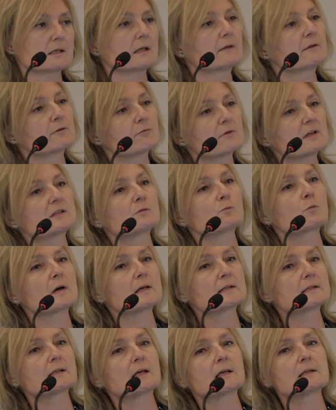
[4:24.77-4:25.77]
and the reason why
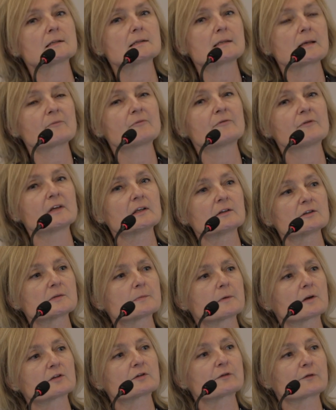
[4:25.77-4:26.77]
I say in some fields,
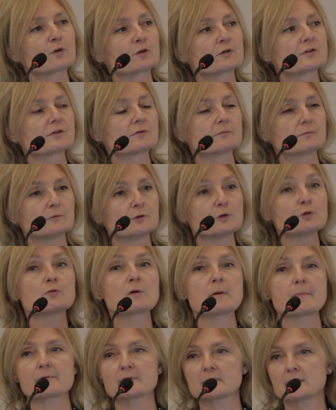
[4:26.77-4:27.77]
because of course you
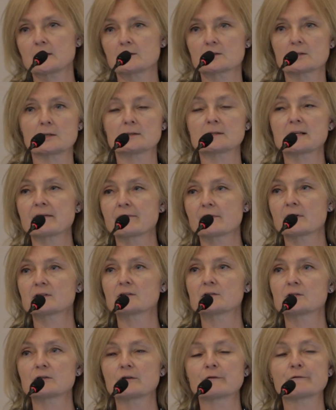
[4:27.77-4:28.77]
represent a
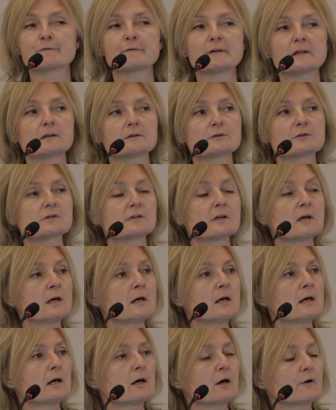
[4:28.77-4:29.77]
diversity of fields,
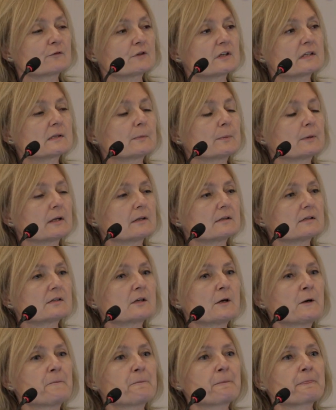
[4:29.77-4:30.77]
of
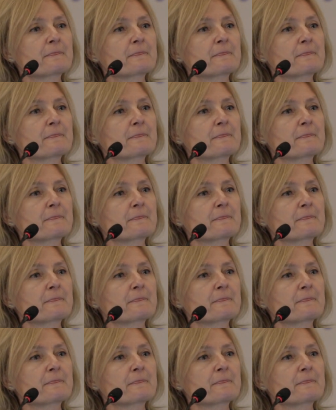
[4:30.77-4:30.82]
disciplines.